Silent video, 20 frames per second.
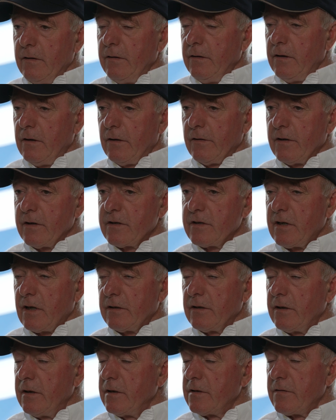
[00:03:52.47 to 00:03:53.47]
you know, the
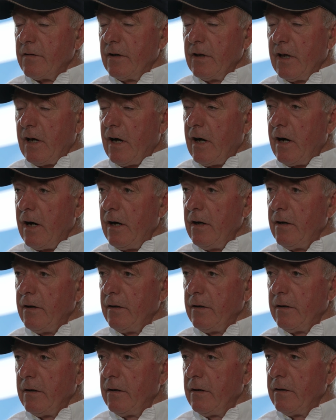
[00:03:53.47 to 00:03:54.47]
standard is really high
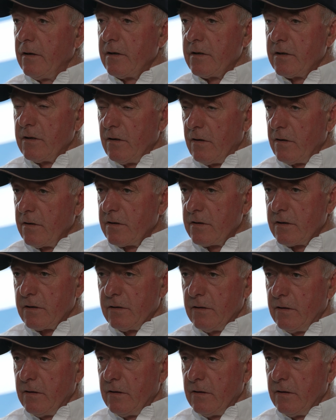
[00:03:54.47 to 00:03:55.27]
and the shows,